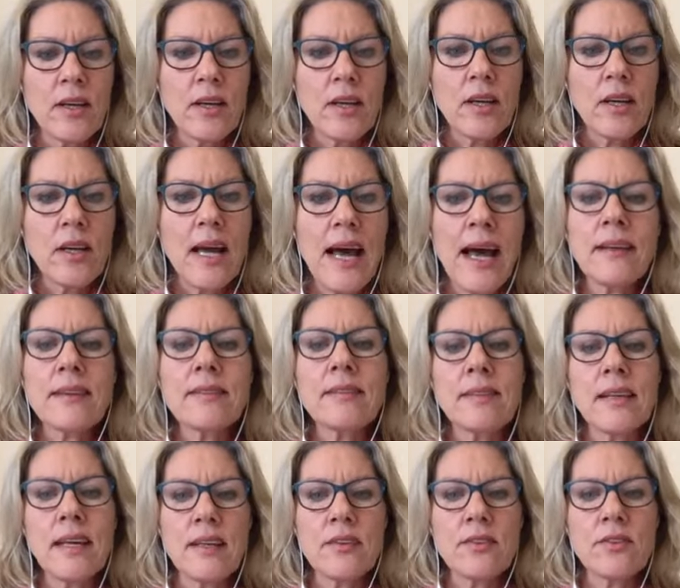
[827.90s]

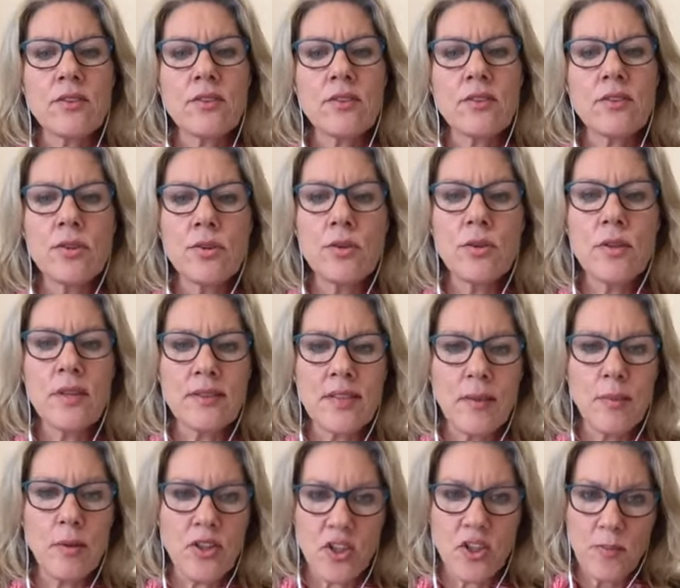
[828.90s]
access to the
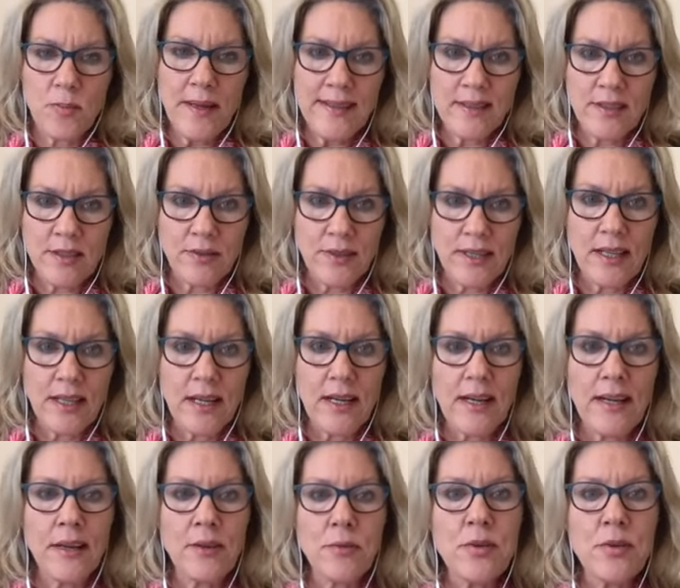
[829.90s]
SIBO dispensary guide,